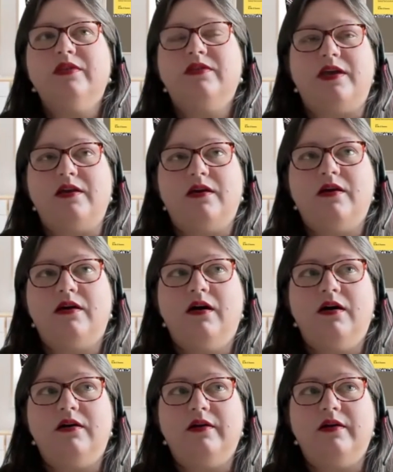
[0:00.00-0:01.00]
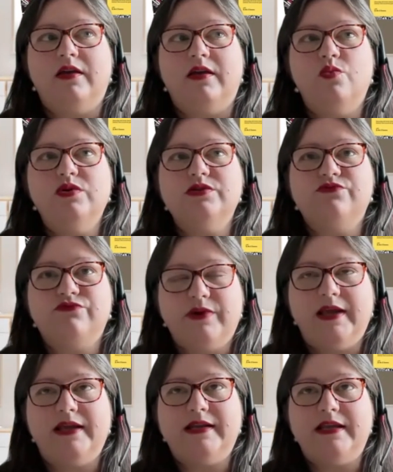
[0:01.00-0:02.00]
think I was
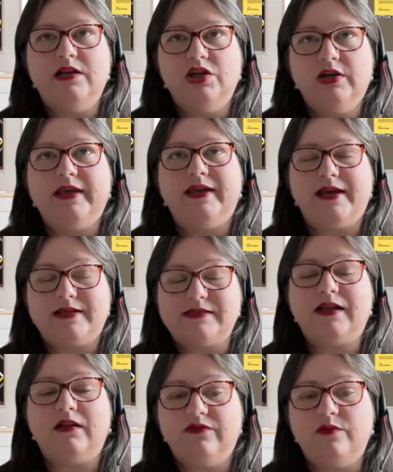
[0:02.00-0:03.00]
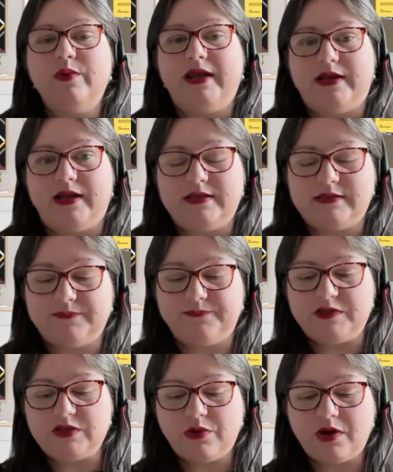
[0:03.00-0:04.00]
really looking at self-awareness.
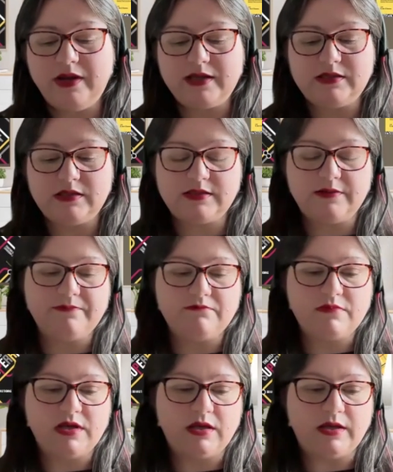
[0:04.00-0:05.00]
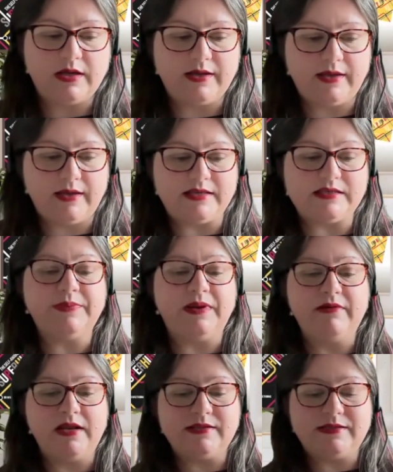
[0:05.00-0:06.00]
So I had some
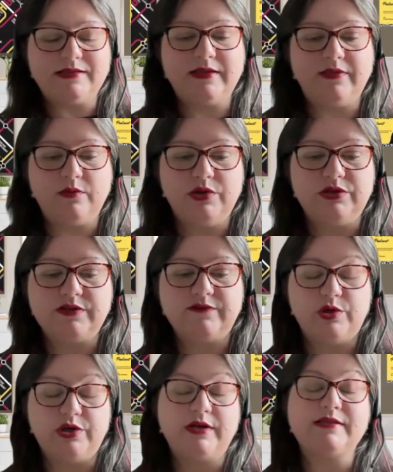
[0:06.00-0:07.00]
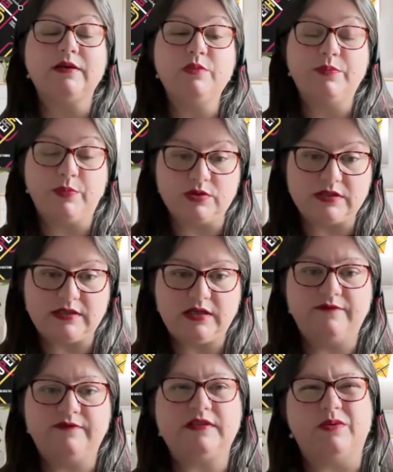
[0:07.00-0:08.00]
experiences in the world of work. Some were positive,
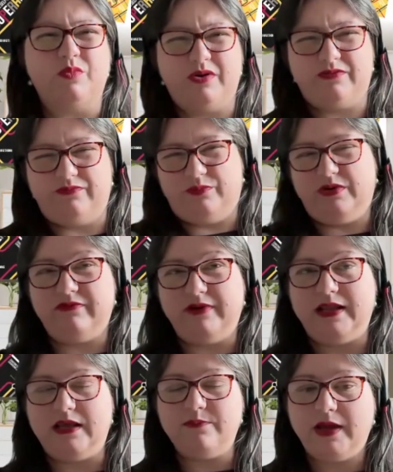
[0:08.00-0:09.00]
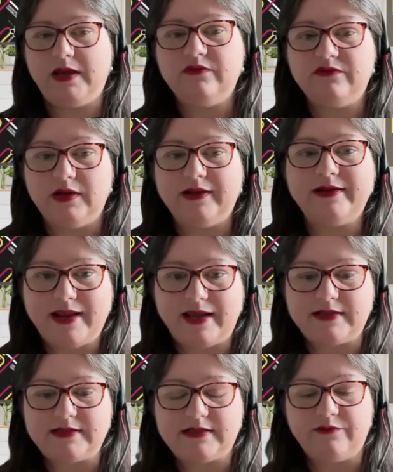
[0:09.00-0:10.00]
some were really painful and
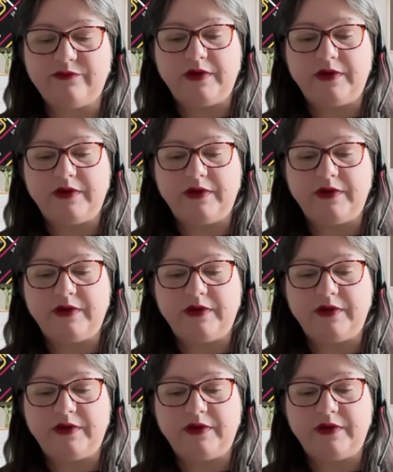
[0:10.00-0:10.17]
negative.